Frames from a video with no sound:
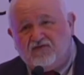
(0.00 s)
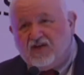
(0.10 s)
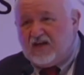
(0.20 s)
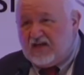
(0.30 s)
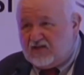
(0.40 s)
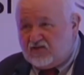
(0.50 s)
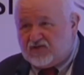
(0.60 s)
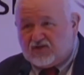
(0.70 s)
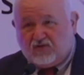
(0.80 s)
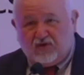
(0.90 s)
we need to
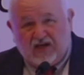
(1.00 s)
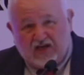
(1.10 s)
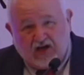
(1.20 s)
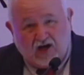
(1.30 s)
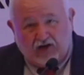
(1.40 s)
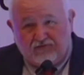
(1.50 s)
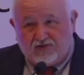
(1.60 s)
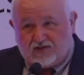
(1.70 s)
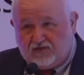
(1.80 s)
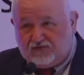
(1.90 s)
screen
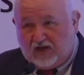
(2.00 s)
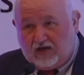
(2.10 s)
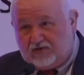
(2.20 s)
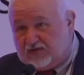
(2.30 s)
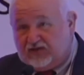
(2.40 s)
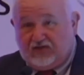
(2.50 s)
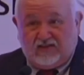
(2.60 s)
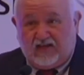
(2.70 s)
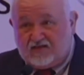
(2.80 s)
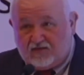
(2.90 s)
hundreds of thousands or
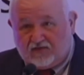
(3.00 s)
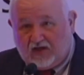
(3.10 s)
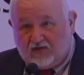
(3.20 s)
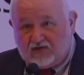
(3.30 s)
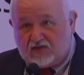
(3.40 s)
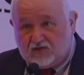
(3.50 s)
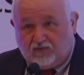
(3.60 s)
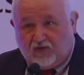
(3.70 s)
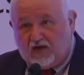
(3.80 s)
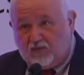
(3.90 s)
tens of thousands to
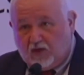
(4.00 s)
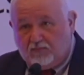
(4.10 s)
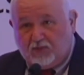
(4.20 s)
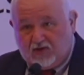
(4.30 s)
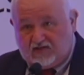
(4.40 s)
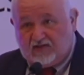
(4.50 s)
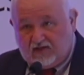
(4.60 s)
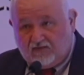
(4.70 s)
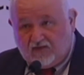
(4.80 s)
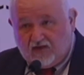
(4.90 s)
find one
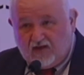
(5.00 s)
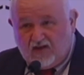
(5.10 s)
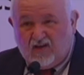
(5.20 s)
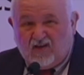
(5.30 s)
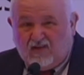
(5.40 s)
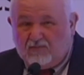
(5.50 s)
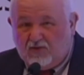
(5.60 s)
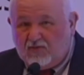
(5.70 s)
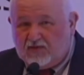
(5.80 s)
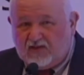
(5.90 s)
positive, well,
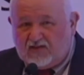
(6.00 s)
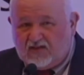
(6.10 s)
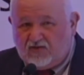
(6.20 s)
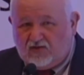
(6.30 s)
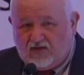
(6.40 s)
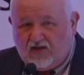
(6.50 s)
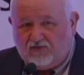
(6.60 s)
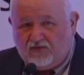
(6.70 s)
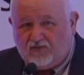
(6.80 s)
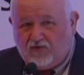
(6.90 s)
probably this is not an
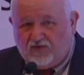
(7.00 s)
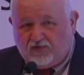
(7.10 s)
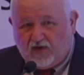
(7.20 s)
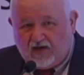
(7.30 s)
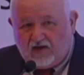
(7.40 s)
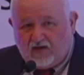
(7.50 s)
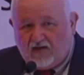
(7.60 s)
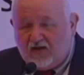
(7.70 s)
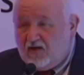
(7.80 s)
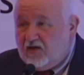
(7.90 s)
effort worthwhile.
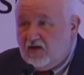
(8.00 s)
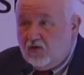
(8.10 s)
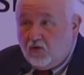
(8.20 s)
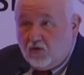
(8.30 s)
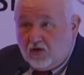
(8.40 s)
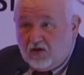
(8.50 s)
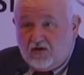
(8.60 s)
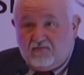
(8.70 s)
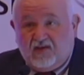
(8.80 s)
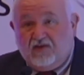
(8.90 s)
Or
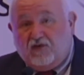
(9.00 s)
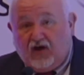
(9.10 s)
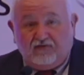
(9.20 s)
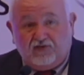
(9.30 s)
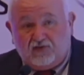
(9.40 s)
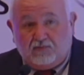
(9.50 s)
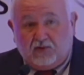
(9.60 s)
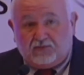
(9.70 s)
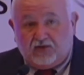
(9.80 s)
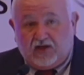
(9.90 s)
if half of the
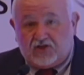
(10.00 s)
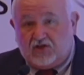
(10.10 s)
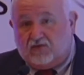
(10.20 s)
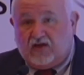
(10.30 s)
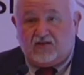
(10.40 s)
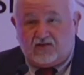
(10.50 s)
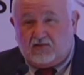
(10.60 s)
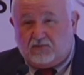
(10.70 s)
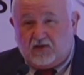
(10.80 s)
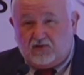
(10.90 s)
population we
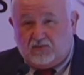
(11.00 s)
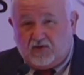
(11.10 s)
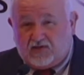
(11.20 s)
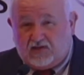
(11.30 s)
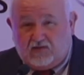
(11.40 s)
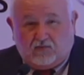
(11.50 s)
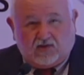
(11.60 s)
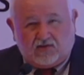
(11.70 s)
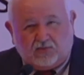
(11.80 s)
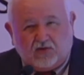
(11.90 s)
anticipate to positive,
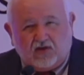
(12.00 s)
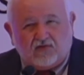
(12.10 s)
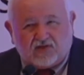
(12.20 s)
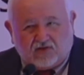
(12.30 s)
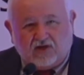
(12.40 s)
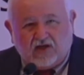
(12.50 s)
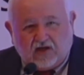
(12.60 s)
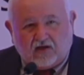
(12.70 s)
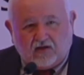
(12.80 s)
what's the point of screening?